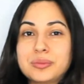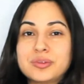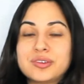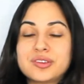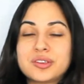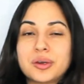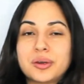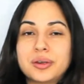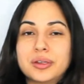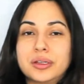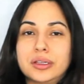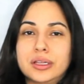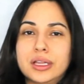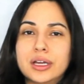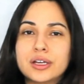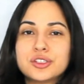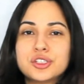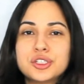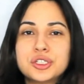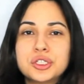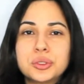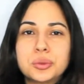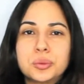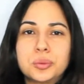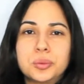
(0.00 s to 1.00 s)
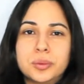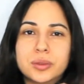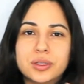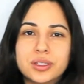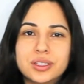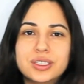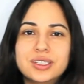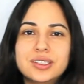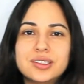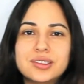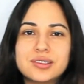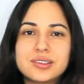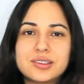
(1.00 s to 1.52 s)
so it allowed you to
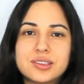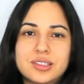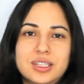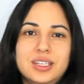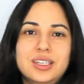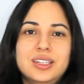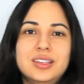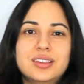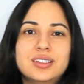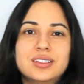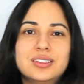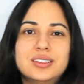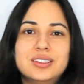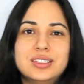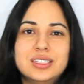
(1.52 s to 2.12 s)
really see the